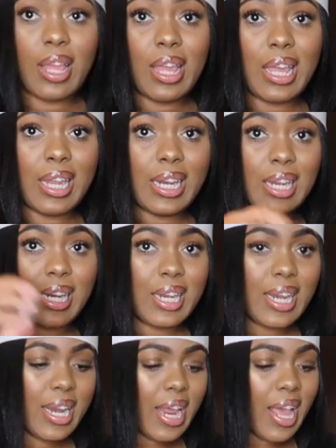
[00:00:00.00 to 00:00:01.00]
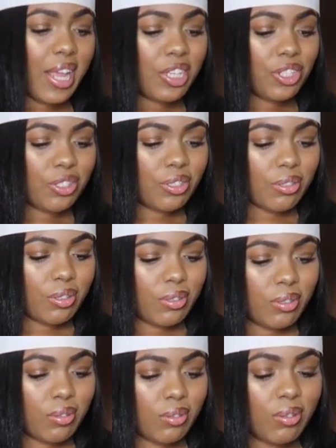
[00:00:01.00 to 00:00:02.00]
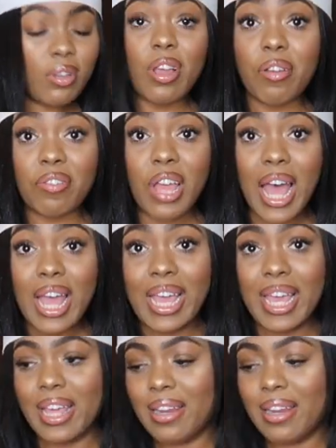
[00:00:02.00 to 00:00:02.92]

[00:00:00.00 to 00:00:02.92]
And a dash of cayenne.